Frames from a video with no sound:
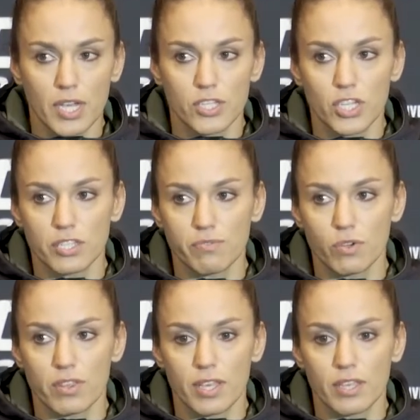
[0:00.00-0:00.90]
I just
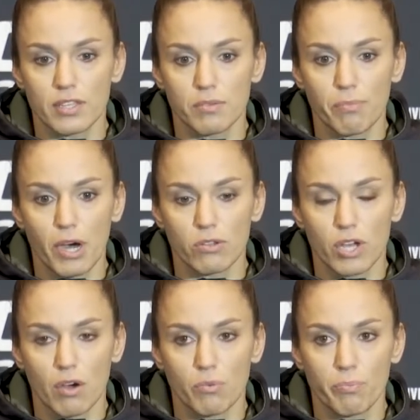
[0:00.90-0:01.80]
was thinking about
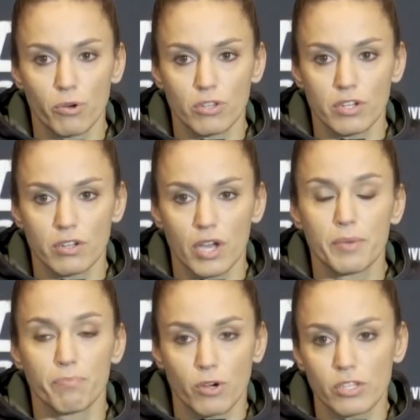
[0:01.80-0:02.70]
how important
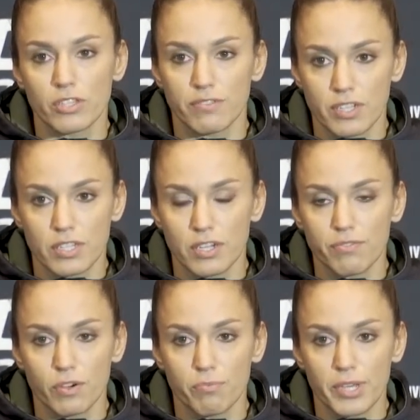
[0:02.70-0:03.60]
the victory
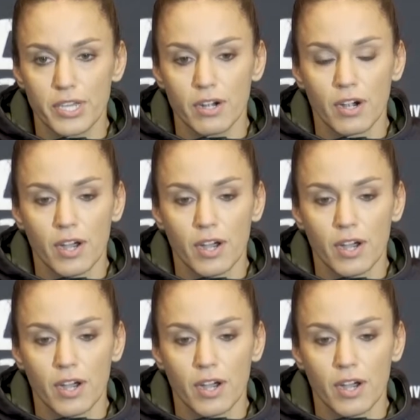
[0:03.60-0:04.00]
for me.